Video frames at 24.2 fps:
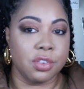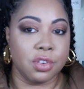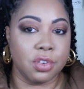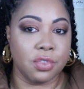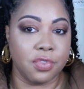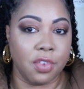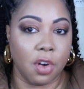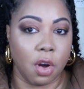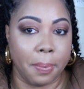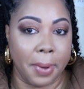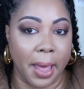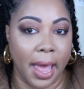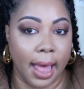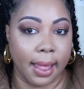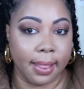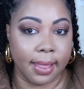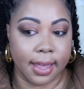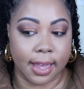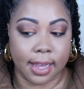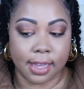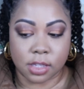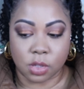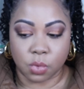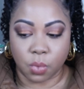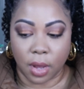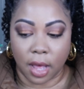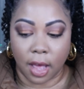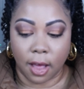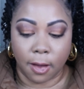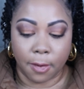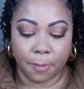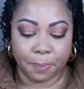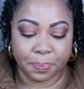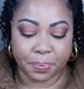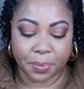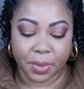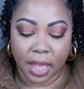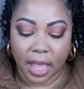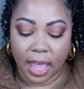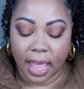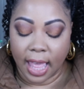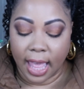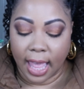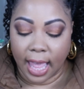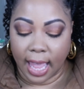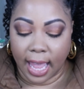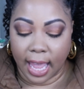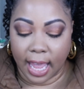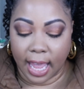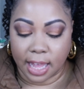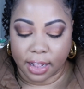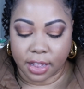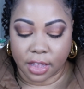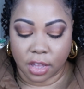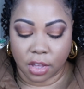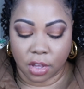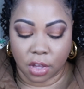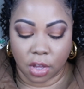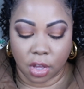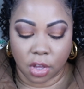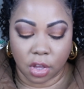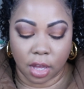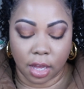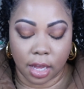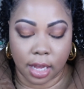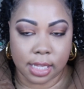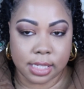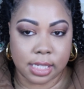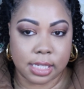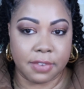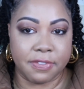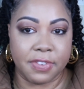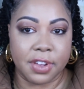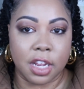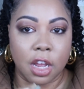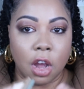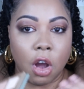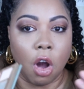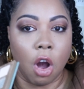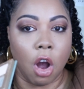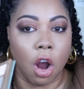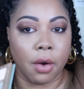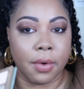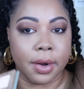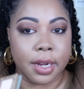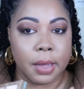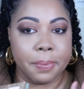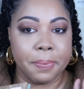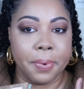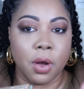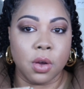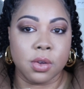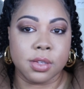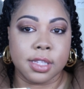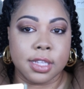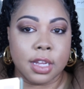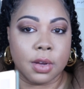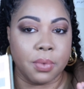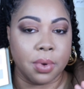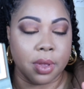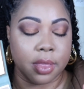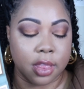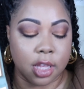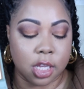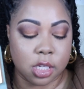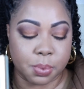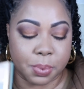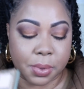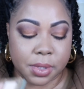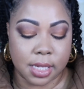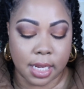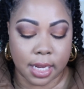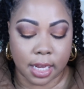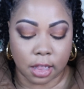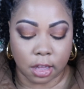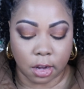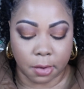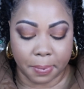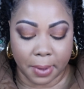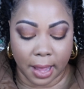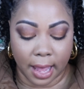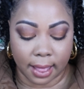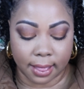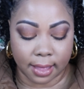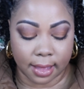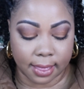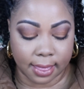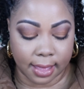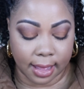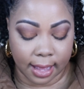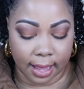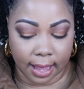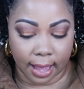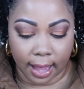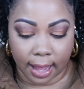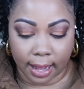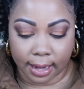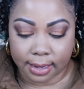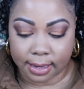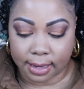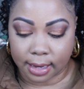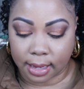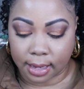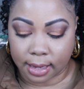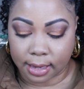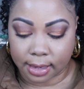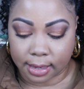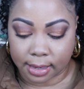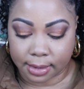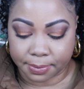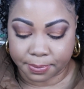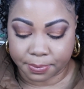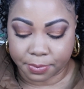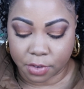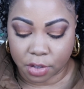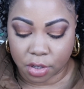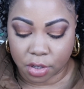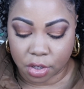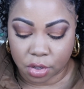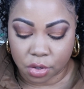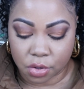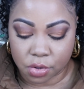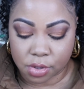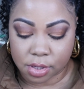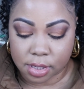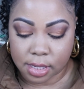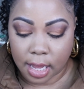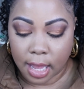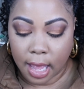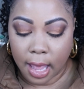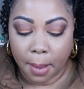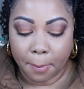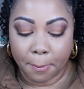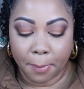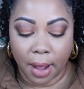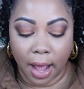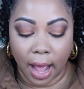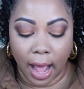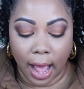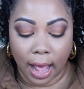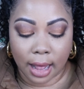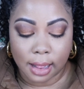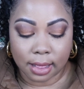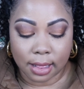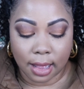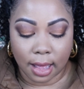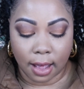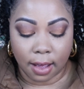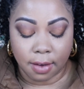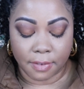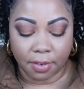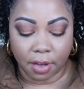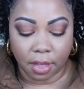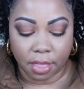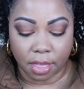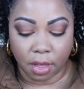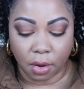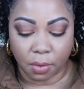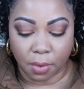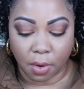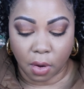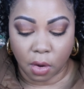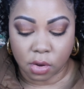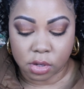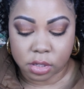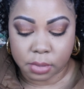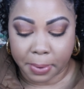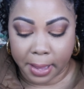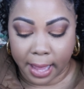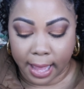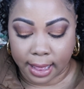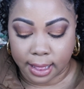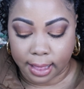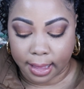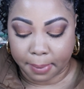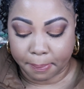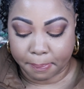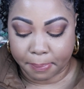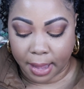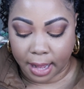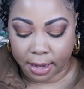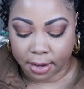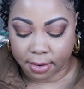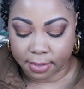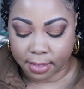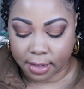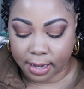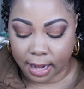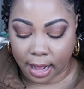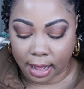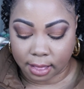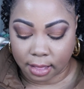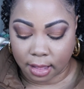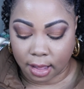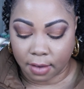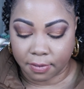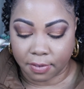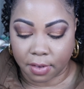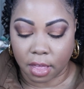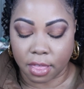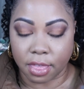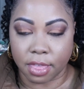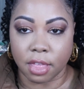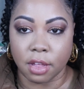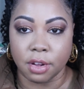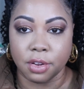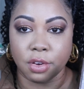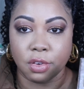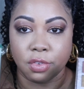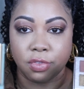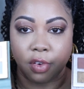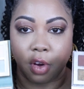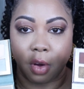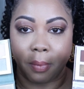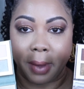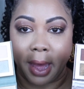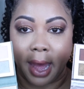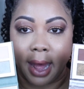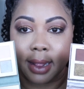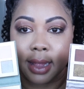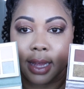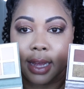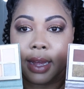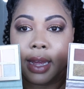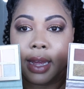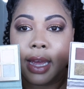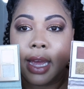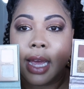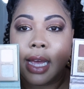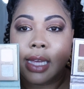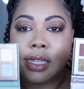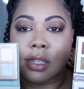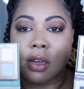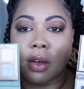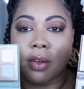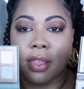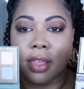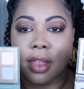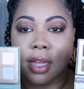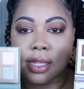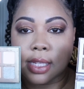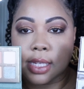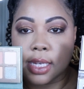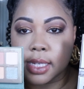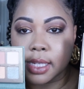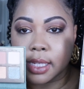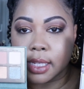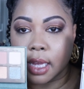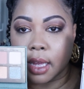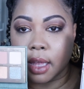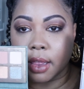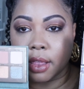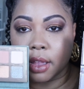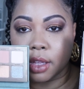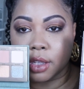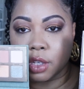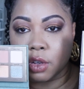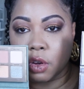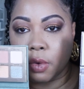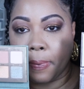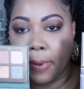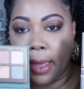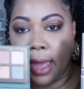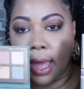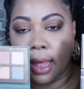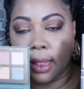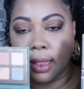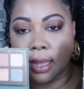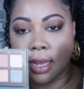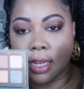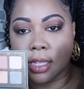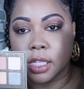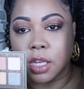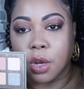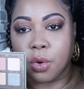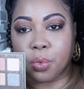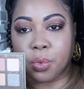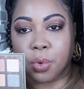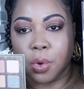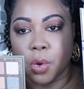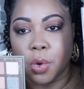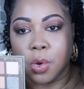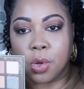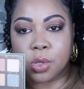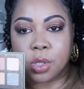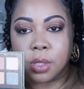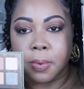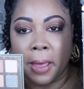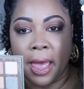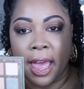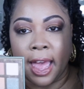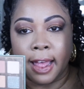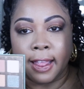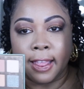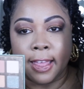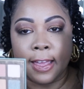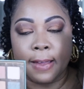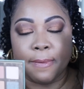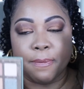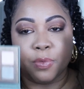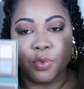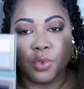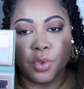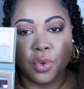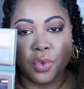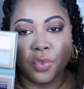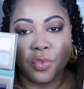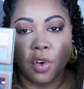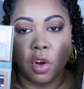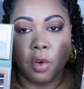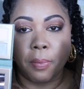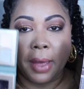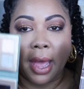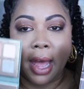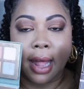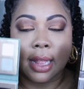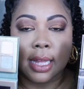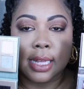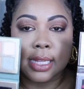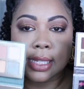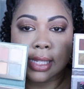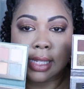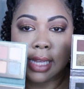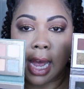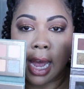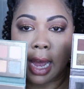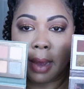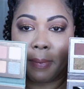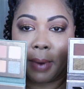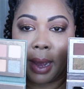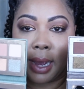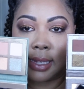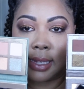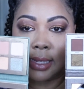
Nouveau palette as well. And it's a video already posted with this particular palette that I uh, used, but I love the Rose palette better than I love the Nouveau palette. So this is the two palettes, Rose palette, Nouveau palette side by